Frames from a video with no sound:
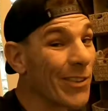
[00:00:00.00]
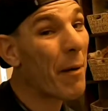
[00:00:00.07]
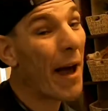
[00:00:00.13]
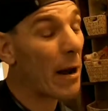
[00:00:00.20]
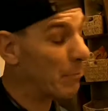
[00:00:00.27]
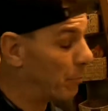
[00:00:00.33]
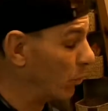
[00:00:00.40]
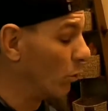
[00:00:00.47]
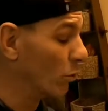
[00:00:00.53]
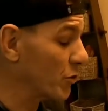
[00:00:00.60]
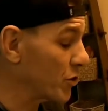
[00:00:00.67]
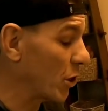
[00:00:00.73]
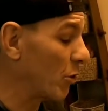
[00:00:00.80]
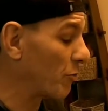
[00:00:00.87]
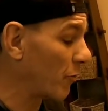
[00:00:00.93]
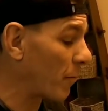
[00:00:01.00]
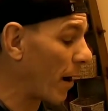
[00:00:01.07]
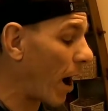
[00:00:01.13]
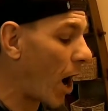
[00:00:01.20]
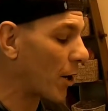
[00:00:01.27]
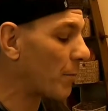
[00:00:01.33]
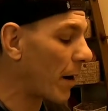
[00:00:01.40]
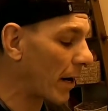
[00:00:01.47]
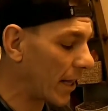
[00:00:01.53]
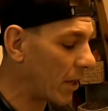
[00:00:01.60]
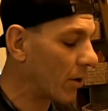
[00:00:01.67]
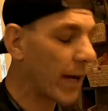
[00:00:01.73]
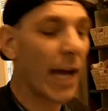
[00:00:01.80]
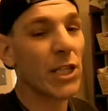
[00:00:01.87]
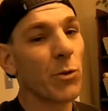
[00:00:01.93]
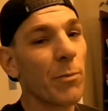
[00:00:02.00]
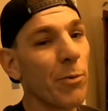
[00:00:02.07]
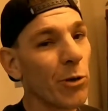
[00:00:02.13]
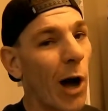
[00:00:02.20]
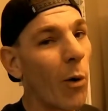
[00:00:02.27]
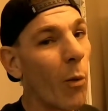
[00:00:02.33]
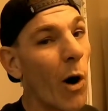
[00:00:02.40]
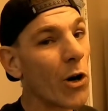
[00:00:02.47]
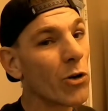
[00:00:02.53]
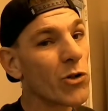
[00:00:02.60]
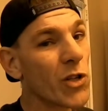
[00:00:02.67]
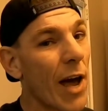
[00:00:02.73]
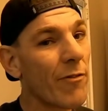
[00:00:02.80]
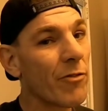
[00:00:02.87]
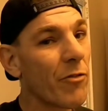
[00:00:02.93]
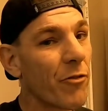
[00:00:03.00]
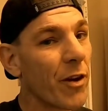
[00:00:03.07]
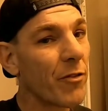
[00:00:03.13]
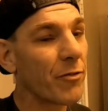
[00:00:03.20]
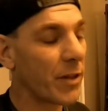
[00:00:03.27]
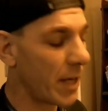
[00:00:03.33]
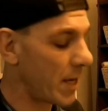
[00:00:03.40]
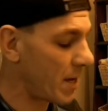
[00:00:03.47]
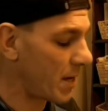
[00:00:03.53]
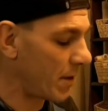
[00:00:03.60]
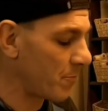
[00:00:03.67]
bad pull. So for my auto body location, we pulled out 107.50,